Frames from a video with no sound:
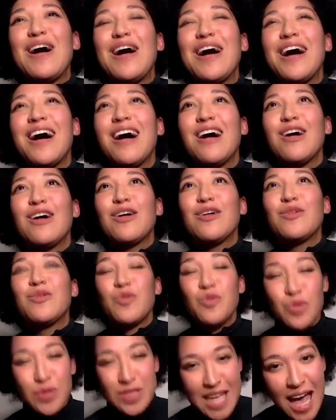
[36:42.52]
uh,
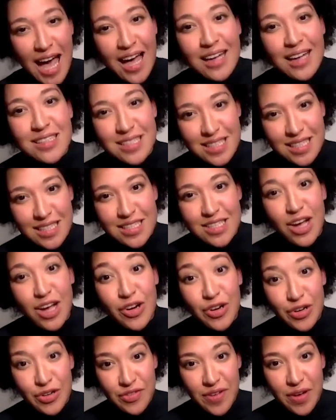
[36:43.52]
tagged the
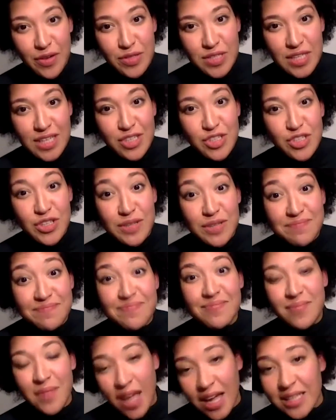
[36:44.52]
Tucker
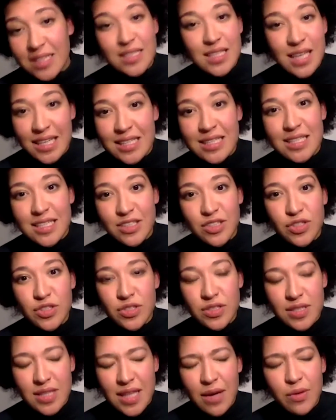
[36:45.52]
Foundation. I, I, did,
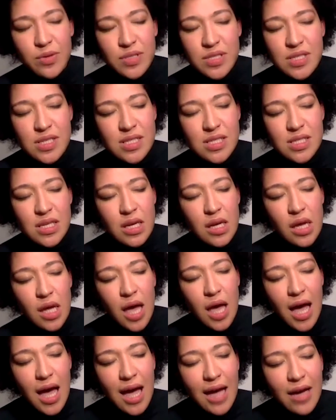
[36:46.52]
that was,
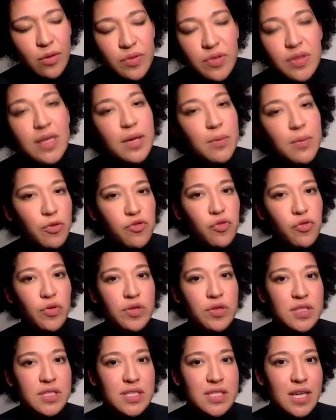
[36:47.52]
I don't think before
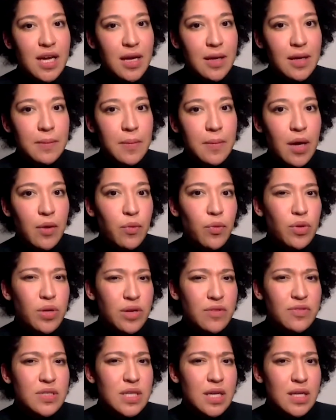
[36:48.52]
this time I would
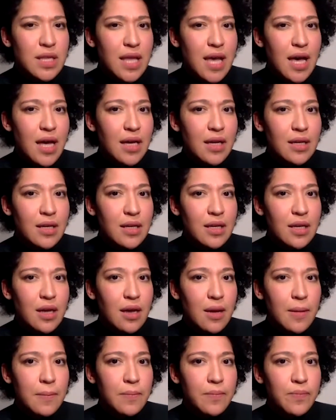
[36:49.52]
have done that.
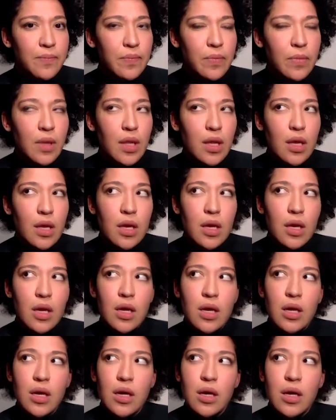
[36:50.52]
Um,
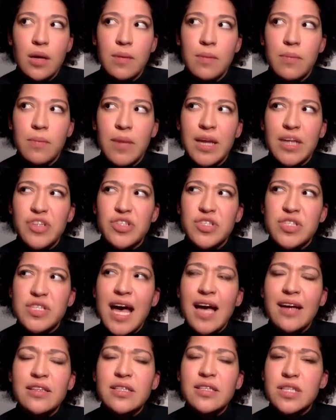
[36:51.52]
but I just
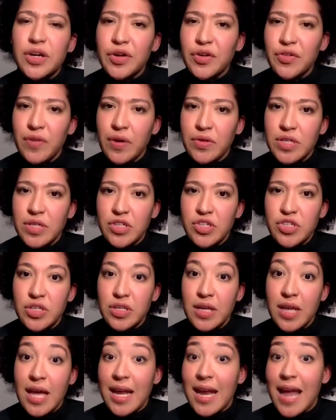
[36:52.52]
tagged the Tucker
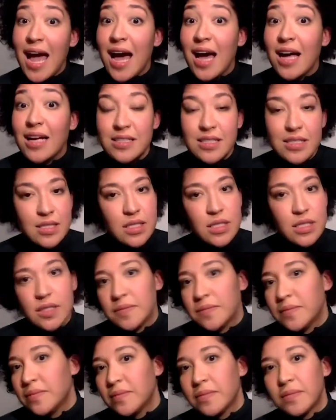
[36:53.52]
Foundation and asked
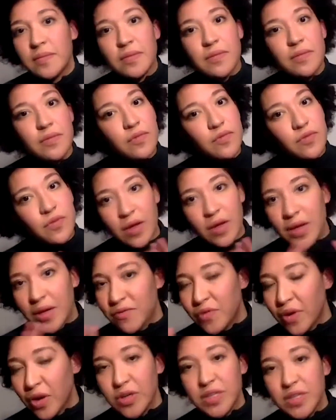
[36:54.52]
like,
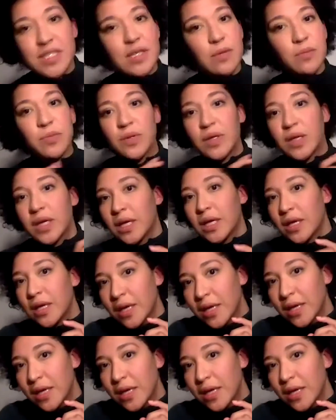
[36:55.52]
very simply